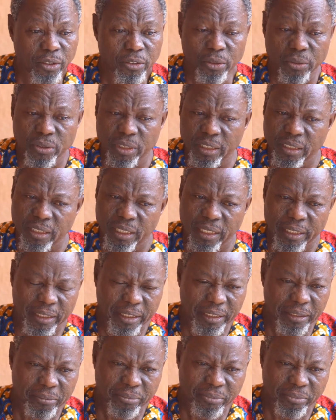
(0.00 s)
You see,
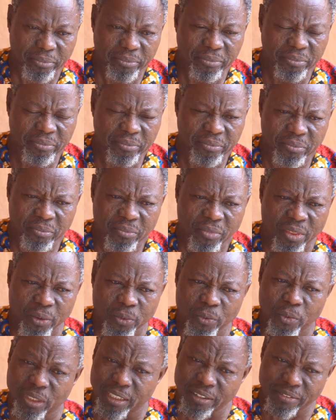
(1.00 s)

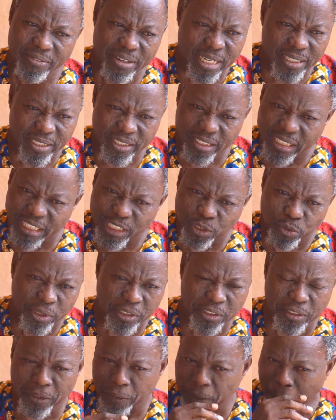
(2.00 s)
whatever the
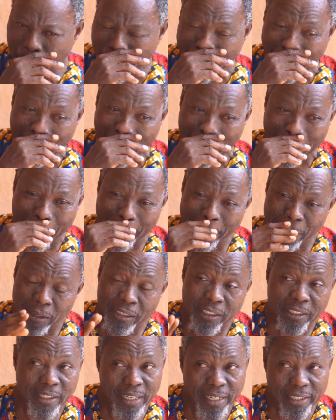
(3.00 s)
situation,
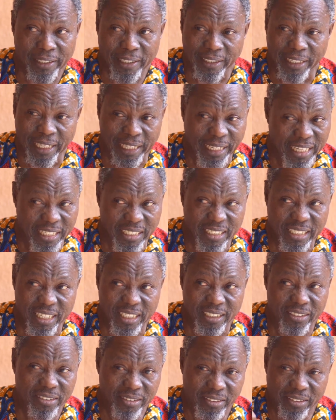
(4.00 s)
like I
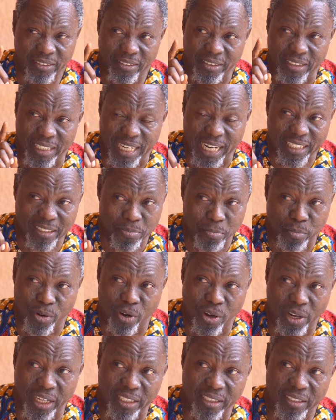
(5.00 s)
said, that
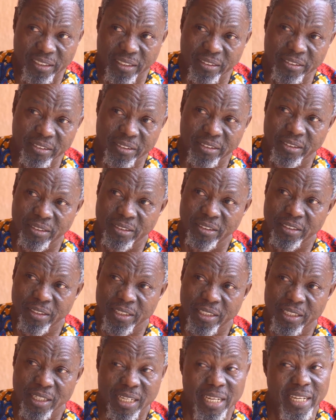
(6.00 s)
boy
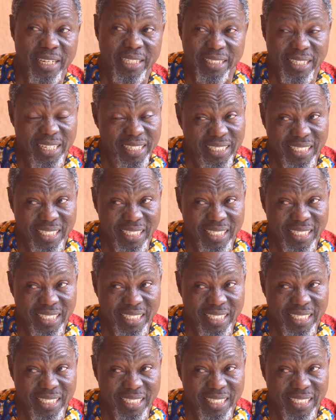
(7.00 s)
is a